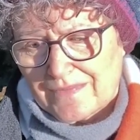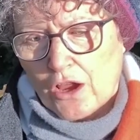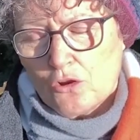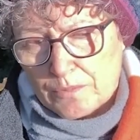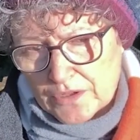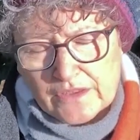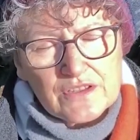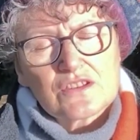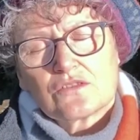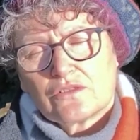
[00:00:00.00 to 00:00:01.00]
open the
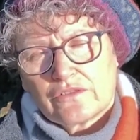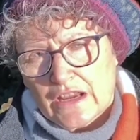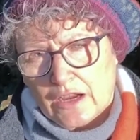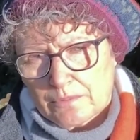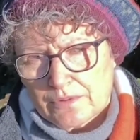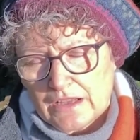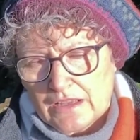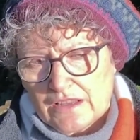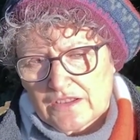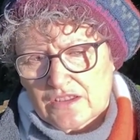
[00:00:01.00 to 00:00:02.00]
story up
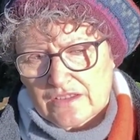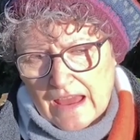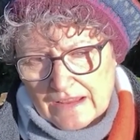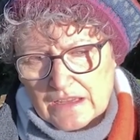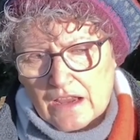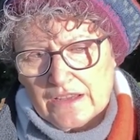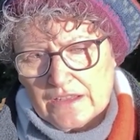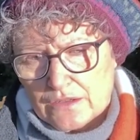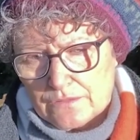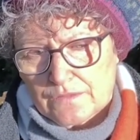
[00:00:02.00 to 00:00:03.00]
to that
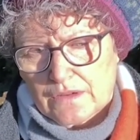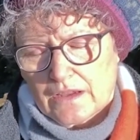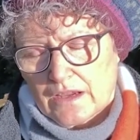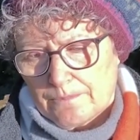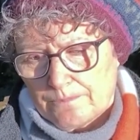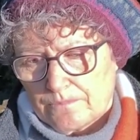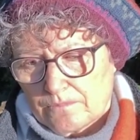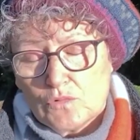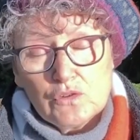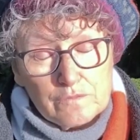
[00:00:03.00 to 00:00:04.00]
kind of
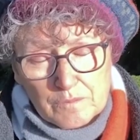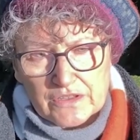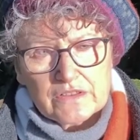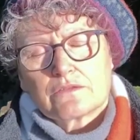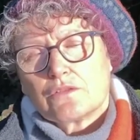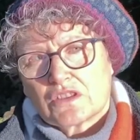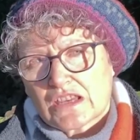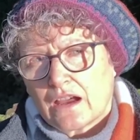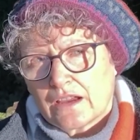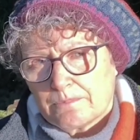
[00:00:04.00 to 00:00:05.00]
movement through
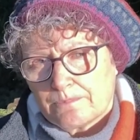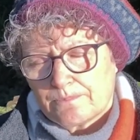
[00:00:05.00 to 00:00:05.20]
time.